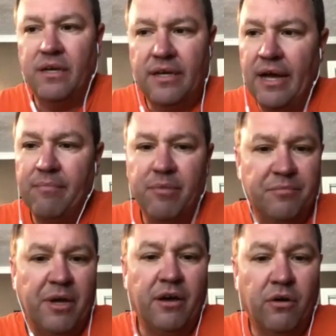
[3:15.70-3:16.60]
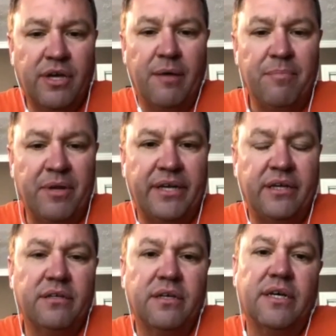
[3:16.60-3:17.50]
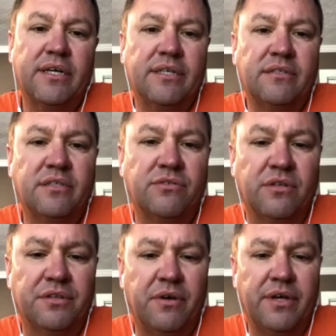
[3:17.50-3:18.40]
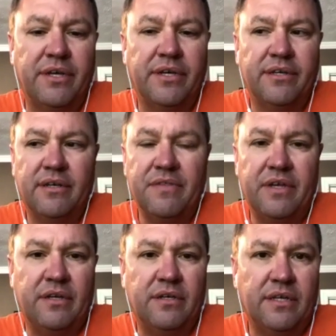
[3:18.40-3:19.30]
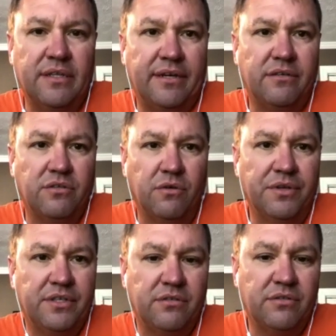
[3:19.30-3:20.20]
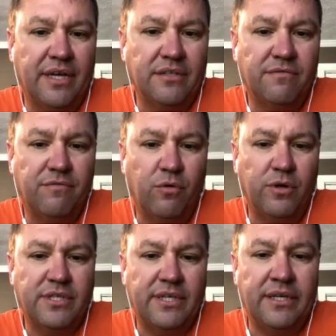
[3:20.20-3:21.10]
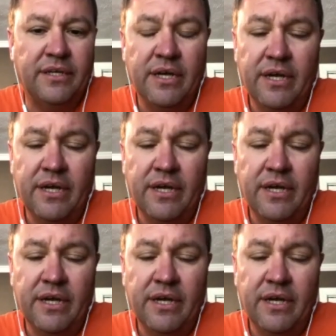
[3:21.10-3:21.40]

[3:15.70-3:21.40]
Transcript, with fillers: I built my own company uh, in Central Illinois here, and then uh, later sold it in 2014.